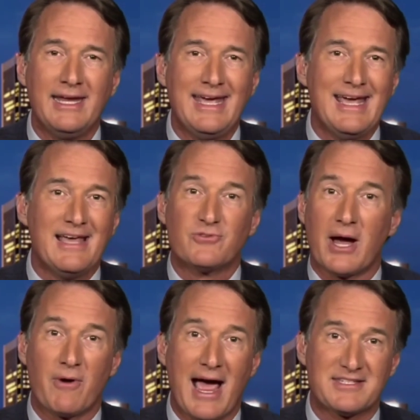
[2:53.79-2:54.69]
That's
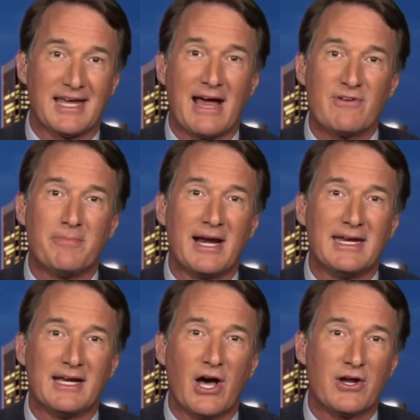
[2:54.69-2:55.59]
why we're asking everybody
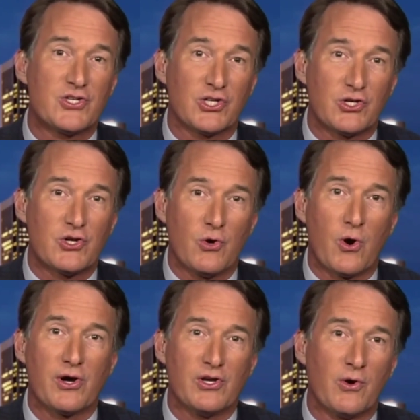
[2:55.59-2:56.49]
to go to
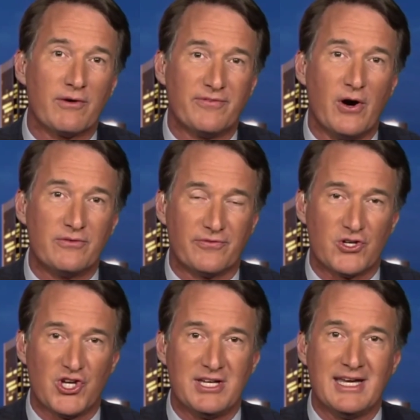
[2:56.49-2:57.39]

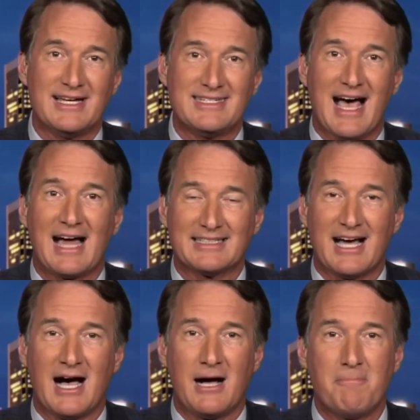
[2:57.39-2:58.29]

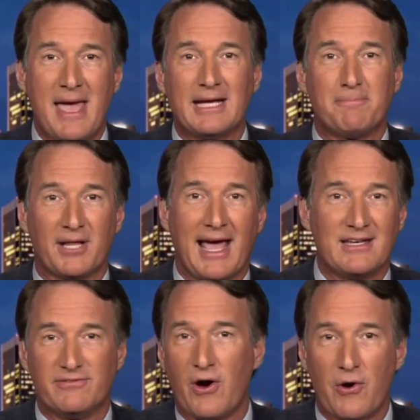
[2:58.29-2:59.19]
secureyourvotevirginia.com. Make a
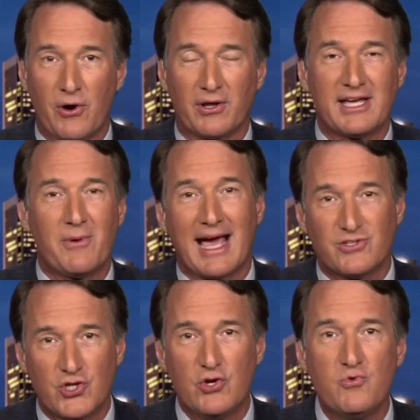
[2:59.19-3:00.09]
plan to vote early. We
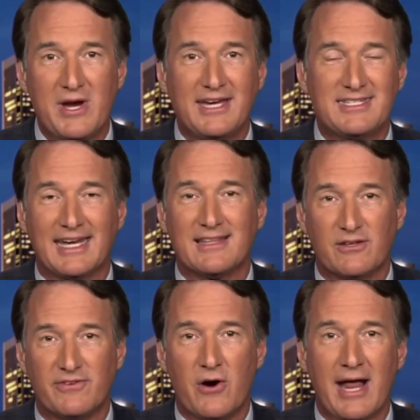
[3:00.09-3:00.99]
got 2 weeks to get
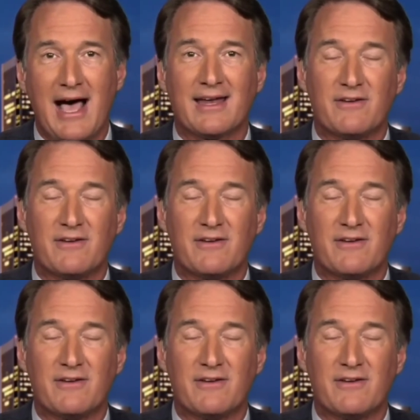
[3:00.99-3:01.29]
the vote out.